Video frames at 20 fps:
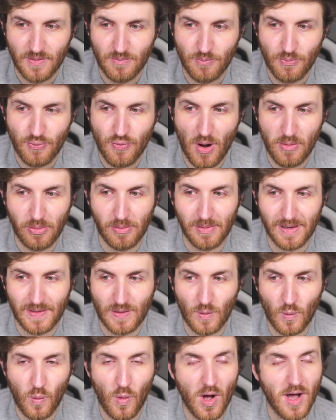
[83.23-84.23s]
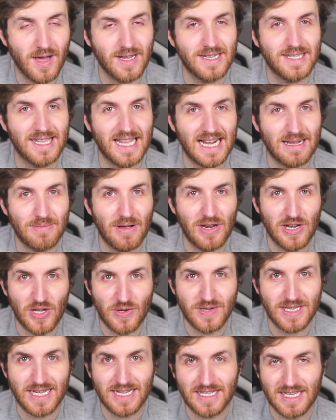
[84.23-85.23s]
Probably the worst thing about
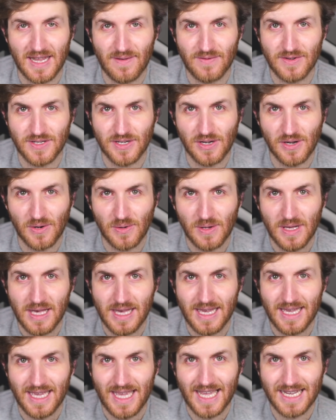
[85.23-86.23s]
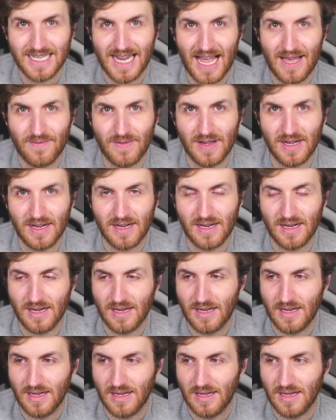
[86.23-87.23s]
losing 7-2 is having
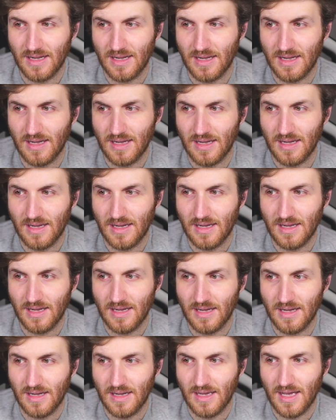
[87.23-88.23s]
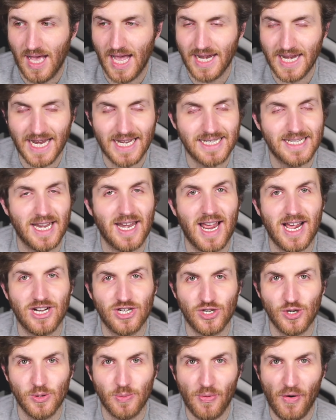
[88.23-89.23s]
an
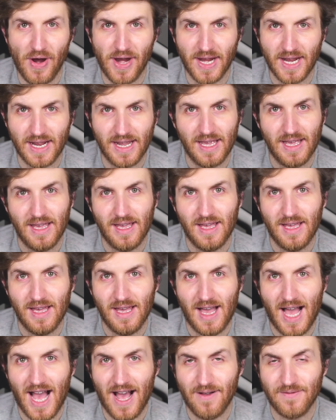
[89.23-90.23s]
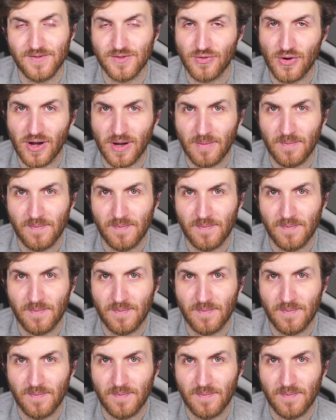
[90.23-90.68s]
international break after it.